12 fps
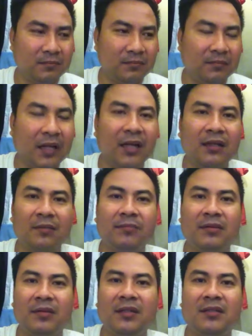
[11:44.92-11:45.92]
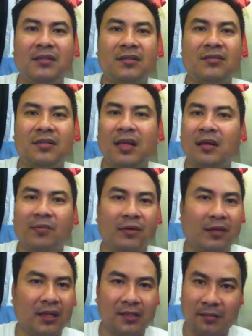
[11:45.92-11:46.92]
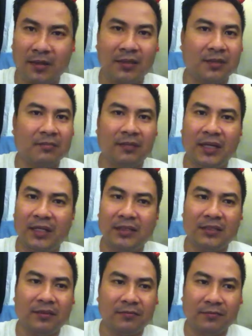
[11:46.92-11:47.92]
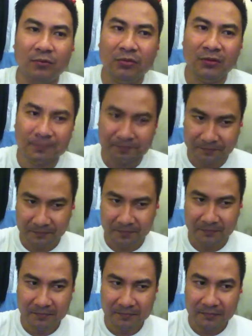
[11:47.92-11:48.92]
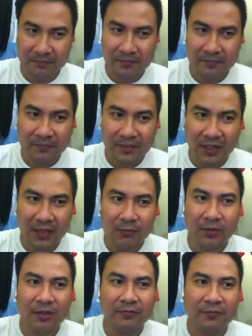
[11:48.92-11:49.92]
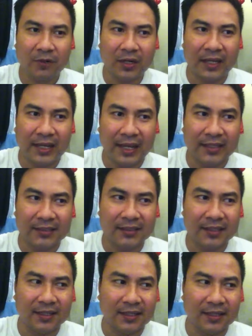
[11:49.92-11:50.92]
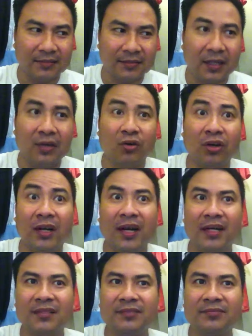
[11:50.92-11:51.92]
negative things to say about the experience, the place, food. I wouldn't forget the tinola